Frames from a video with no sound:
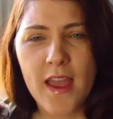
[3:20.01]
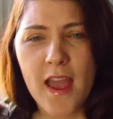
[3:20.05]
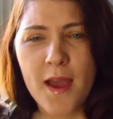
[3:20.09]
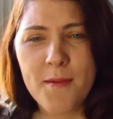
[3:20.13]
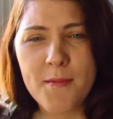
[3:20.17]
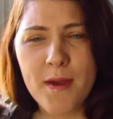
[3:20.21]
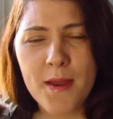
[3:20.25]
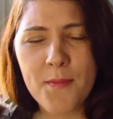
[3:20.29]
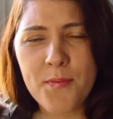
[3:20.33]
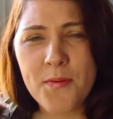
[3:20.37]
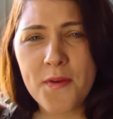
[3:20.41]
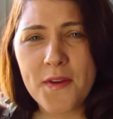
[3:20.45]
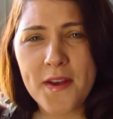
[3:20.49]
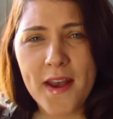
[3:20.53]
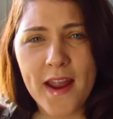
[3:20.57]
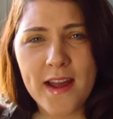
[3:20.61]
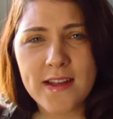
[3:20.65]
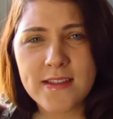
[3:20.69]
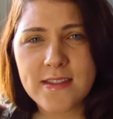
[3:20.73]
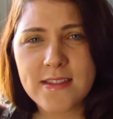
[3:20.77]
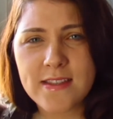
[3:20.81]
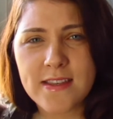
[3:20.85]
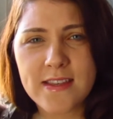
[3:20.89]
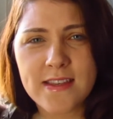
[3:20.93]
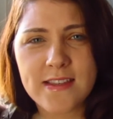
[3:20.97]
Am I
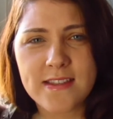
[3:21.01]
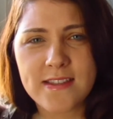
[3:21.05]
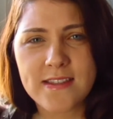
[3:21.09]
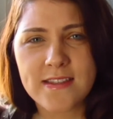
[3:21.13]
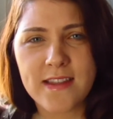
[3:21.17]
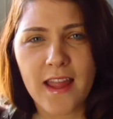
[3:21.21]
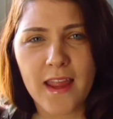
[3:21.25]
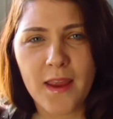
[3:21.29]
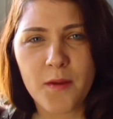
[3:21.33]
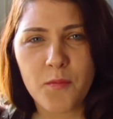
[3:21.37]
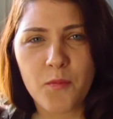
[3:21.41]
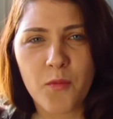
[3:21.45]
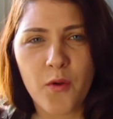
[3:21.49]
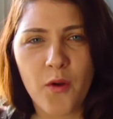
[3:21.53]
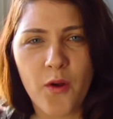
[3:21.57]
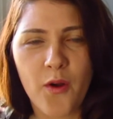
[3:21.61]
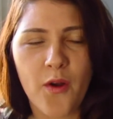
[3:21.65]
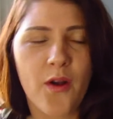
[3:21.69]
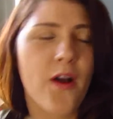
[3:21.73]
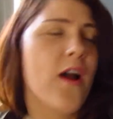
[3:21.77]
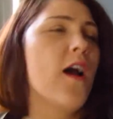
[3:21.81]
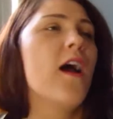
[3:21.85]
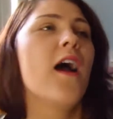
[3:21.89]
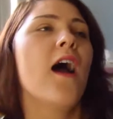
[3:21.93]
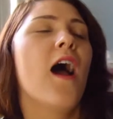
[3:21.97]
pronouncing his name
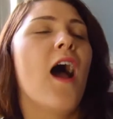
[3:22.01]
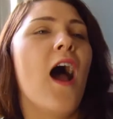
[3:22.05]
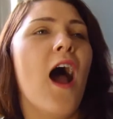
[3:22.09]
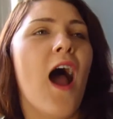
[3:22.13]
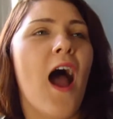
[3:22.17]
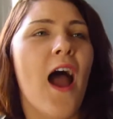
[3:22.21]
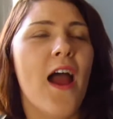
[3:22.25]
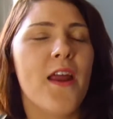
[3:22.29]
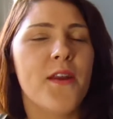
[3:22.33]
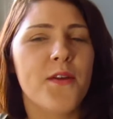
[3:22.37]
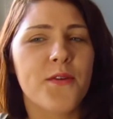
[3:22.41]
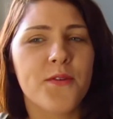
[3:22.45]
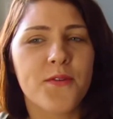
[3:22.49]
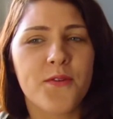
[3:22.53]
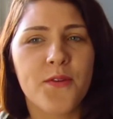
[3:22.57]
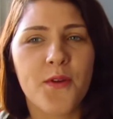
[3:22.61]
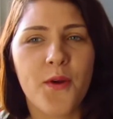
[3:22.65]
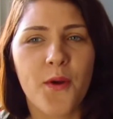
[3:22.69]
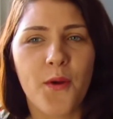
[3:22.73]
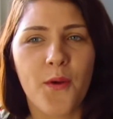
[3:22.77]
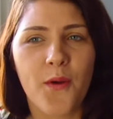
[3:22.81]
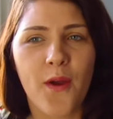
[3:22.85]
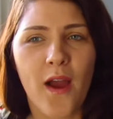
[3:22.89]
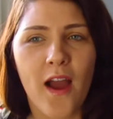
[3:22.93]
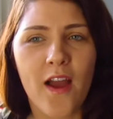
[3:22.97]
wrong? I don't
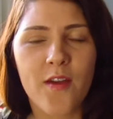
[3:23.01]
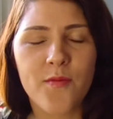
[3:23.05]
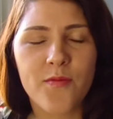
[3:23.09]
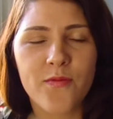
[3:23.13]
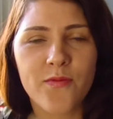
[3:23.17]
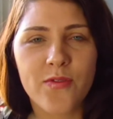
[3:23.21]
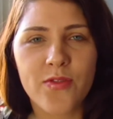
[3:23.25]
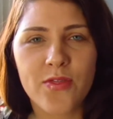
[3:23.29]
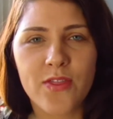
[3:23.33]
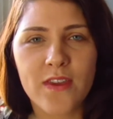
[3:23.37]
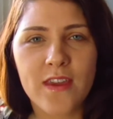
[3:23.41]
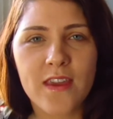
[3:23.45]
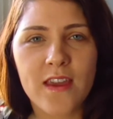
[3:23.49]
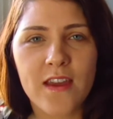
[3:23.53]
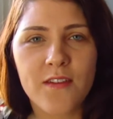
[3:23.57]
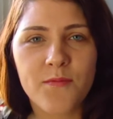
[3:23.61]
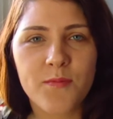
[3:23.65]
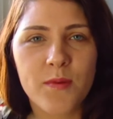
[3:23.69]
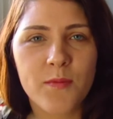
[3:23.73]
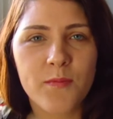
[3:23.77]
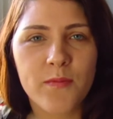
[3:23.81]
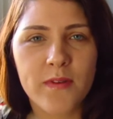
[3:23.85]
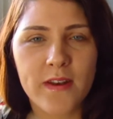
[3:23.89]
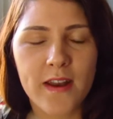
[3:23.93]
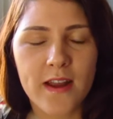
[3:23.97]
know. I think I've
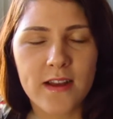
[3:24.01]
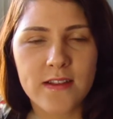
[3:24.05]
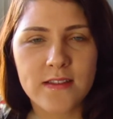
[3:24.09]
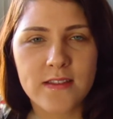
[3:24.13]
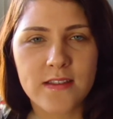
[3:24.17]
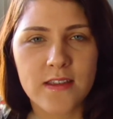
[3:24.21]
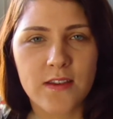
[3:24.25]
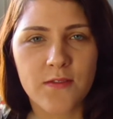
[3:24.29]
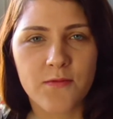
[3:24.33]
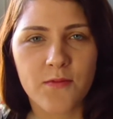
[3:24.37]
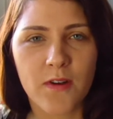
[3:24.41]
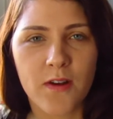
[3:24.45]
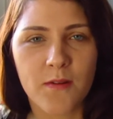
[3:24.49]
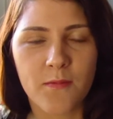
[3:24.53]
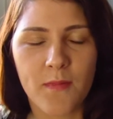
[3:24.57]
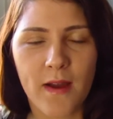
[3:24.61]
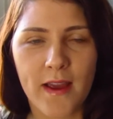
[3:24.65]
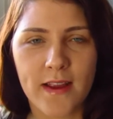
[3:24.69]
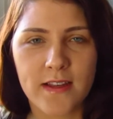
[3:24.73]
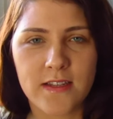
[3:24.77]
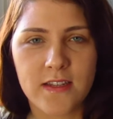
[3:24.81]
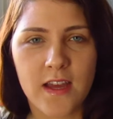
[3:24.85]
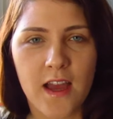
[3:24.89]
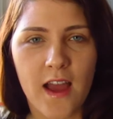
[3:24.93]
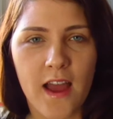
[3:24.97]
been pronouncing it wrong
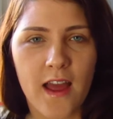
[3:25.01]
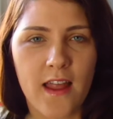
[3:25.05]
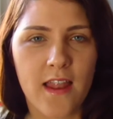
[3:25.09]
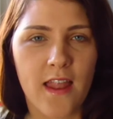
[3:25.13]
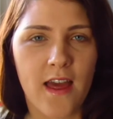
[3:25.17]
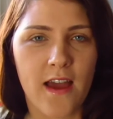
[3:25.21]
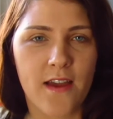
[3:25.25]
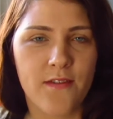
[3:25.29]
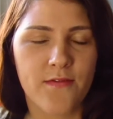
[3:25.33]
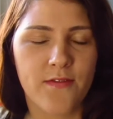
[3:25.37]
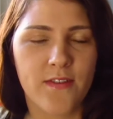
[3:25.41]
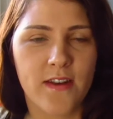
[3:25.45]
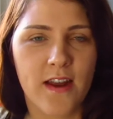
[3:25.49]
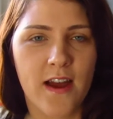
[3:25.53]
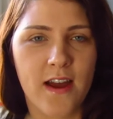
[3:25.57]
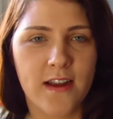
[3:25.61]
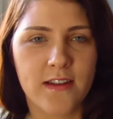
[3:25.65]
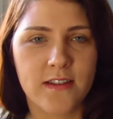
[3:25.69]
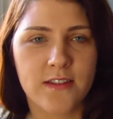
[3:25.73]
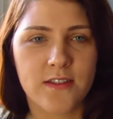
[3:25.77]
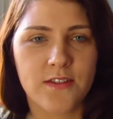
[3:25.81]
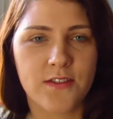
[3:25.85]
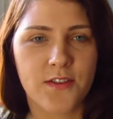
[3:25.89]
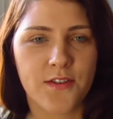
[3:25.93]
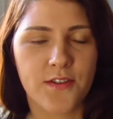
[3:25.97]
my entire life, and I
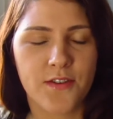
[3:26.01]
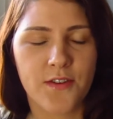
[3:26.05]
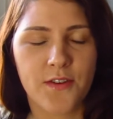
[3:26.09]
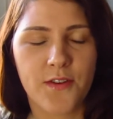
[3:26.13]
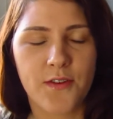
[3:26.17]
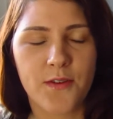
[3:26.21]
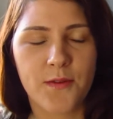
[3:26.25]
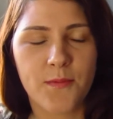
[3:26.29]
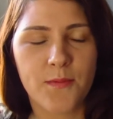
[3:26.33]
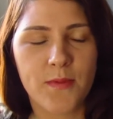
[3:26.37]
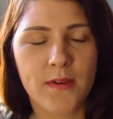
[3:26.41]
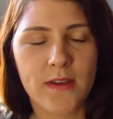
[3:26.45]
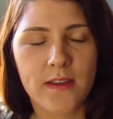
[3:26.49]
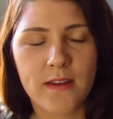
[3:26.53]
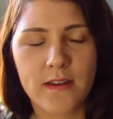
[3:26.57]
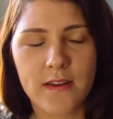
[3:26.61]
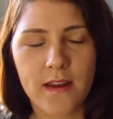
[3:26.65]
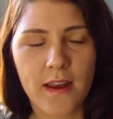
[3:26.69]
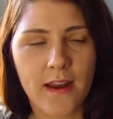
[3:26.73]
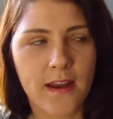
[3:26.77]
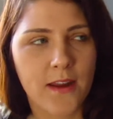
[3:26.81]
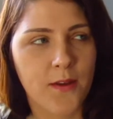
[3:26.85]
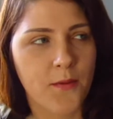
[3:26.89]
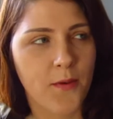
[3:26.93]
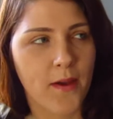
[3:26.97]
just don't know. But
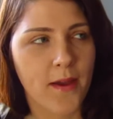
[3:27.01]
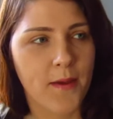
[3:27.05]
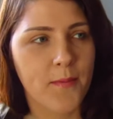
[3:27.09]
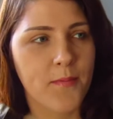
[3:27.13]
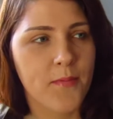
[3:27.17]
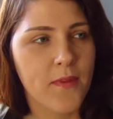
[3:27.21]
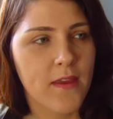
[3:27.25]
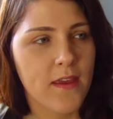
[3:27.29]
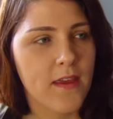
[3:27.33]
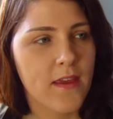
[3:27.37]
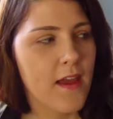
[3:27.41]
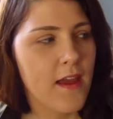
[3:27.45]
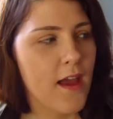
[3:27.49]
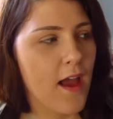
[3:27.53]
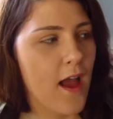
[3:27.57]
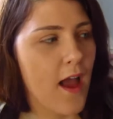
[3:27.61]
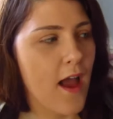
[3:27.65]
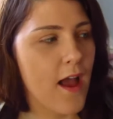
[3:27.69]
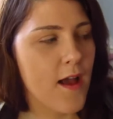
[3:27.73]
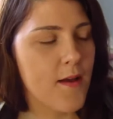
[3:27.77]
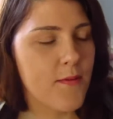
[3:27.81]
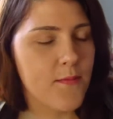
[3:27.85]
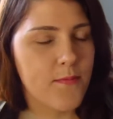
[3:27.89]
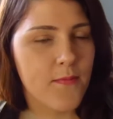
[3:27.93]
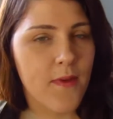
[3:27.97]
anyway,
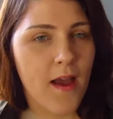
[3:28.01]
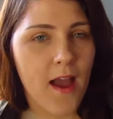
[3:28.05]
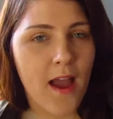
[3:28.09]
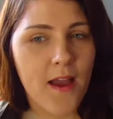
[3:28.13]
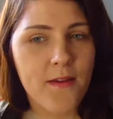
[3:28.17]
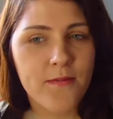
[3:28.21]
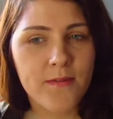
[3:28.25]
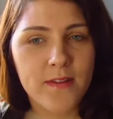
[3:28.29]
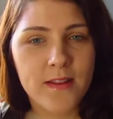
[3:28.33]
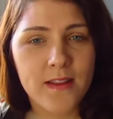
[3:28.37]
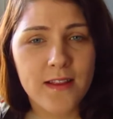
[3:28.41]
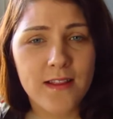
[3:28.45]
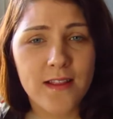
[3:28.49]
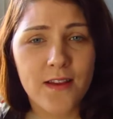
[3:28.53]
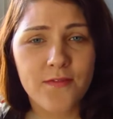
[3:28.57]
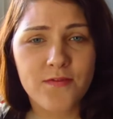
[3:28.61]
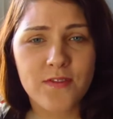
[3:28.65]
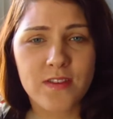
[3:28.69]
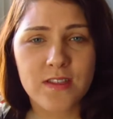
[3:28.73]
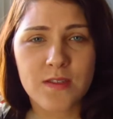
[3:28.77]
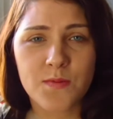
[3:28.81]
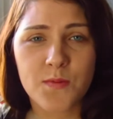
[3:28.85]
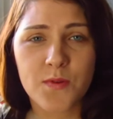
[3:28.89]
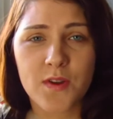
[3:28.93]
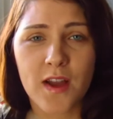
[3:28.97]
I really loved
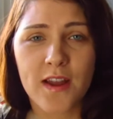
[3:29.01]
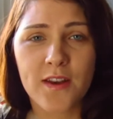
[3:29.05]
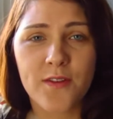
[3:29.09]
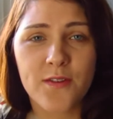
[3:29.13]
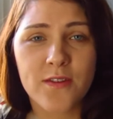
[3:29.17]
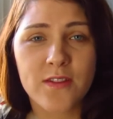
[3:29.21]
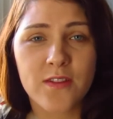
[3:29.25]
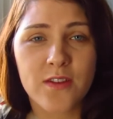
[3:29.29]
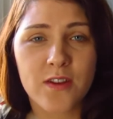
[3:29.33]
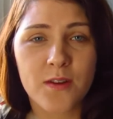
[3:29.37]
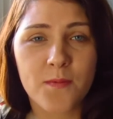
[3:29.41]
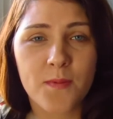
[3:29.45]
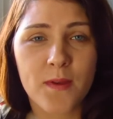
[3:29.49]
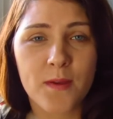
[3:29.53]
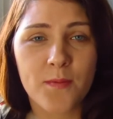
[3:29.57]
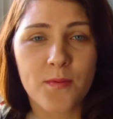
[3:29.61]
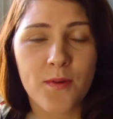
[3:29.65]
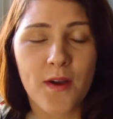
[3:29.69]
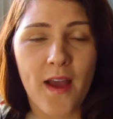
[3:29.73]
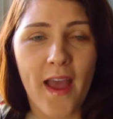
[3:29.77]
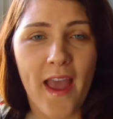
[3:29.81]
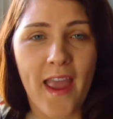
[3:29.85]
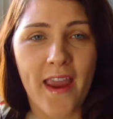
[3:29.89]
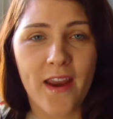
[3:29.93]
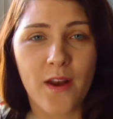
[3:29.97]
this book. I know a lot of
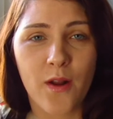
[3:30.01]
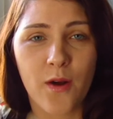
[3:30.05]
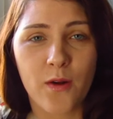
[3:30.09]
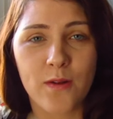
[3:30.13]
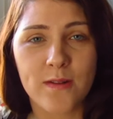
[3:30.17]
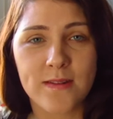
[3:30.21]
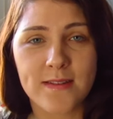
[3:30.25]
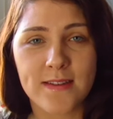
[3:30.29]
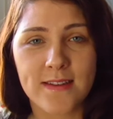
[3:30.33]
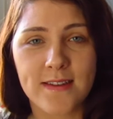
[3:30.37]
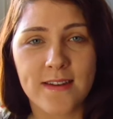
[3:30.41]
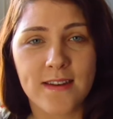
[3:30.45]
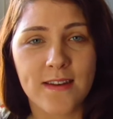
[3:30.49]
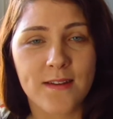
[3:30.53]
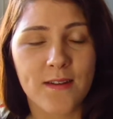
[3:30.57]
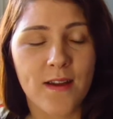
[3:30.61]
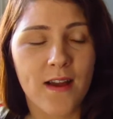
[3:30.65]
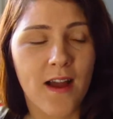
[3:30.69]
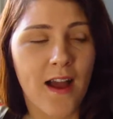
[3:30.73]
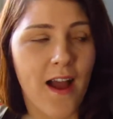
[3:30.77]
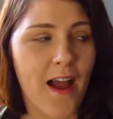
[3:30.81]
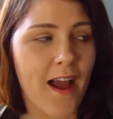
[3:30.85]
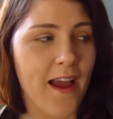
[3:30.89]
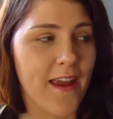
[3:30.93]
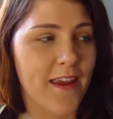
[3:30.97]
people hate Holden.
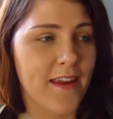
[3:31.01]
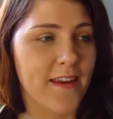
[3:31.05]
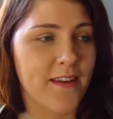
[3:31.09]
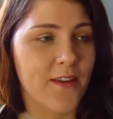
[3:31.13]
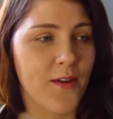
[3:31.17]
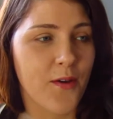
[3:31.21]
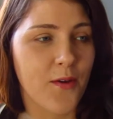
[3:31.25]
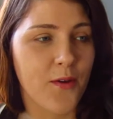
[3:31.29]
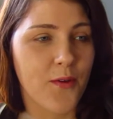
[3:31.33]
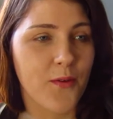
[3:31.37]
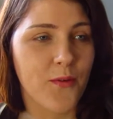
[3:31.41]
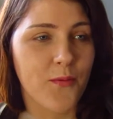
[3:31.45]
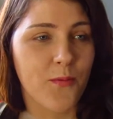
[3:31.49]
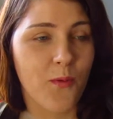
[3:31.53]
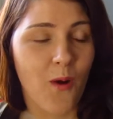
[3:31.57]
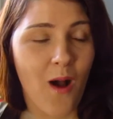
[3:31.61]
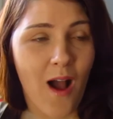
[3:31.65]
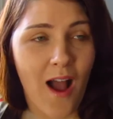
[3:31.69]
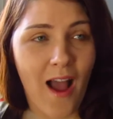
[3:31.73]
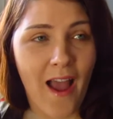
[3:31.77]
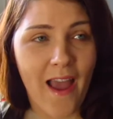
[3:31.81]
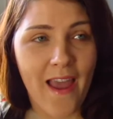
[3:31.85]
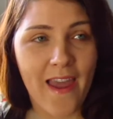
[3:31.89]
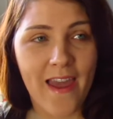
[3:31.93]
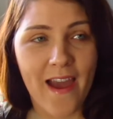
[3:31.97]
I know
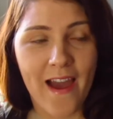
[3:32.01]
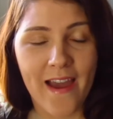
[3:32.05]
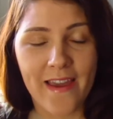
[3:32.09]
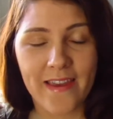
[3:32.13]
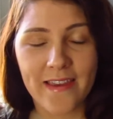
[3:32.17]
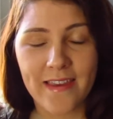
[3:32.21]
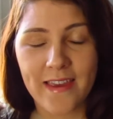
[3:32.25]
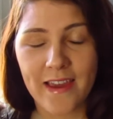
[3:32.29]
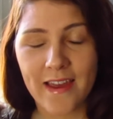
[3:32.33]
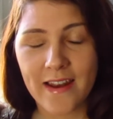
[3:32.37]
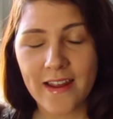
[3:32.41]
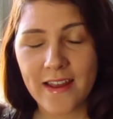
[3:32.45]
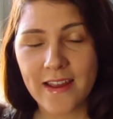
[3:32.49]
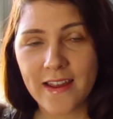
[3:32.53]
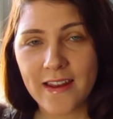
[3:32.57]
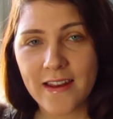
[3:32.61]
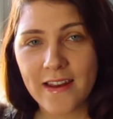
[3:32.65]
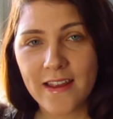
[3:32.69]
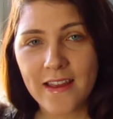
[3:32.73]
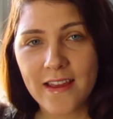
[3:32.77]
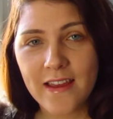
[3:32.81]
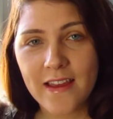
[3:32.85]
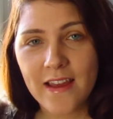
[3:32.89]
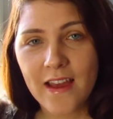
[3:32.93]
why. I get it.